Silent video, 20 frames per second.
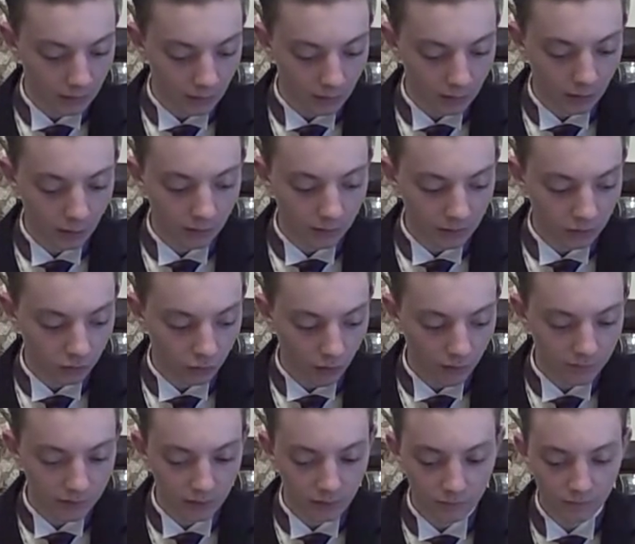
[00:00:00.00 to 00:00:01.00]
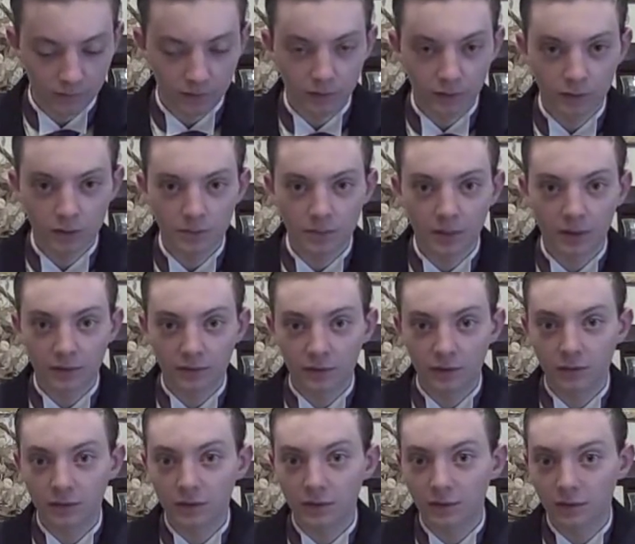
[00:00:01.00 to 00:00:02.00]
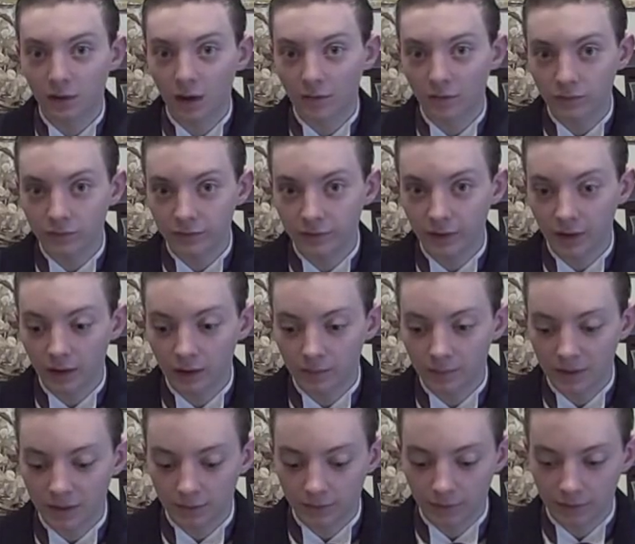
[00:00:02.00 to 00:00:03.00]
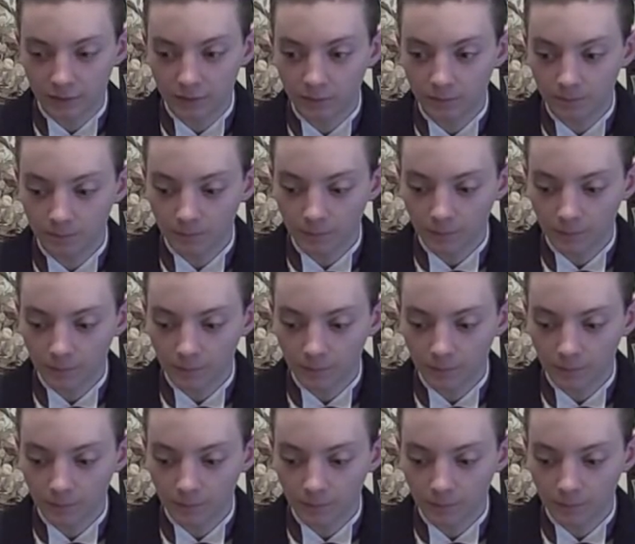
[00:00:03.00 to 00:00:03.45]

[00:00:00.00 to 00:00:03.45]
You know, but 12 of these for $30, you know, it is a novelty item anyways.